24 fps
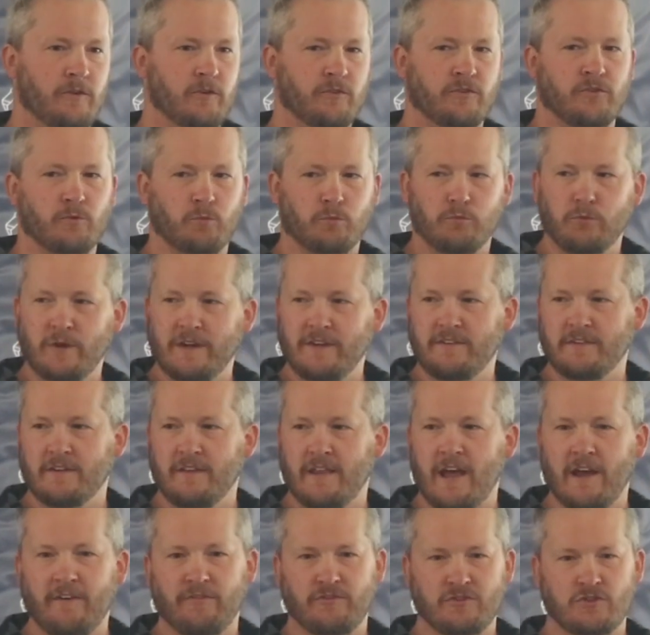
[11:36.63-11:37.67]
There's a
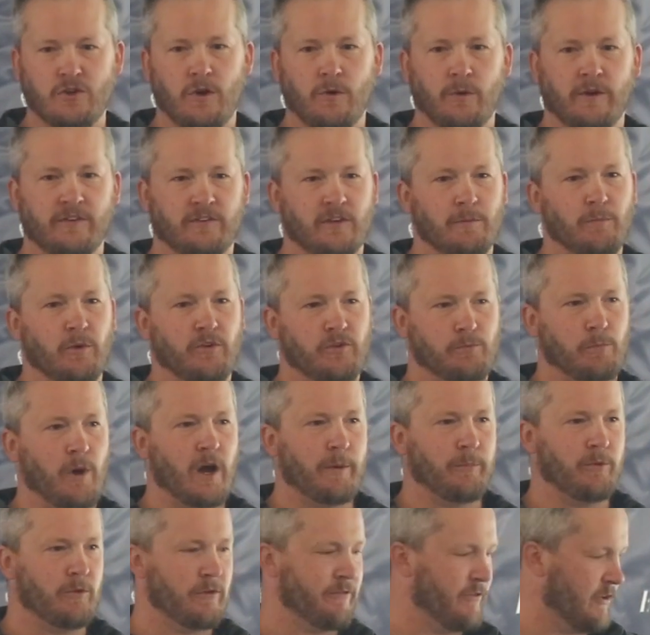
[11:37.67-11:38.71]
reason that show is the most
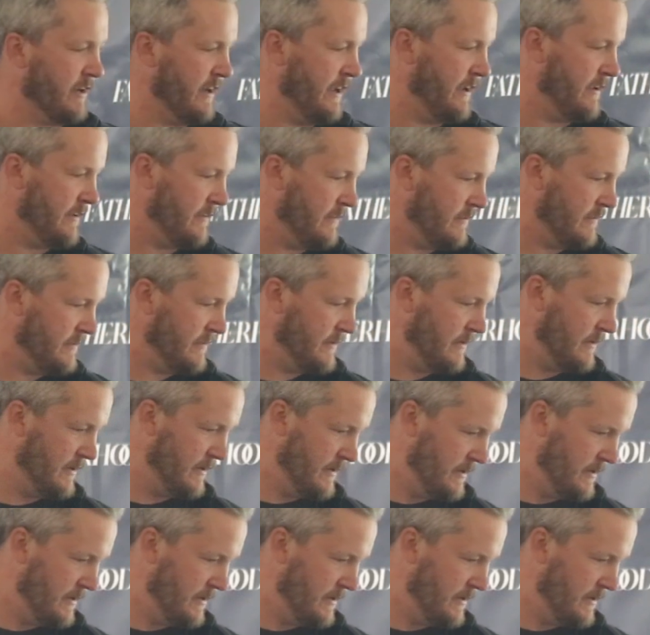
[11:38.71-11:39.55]
popular for kids.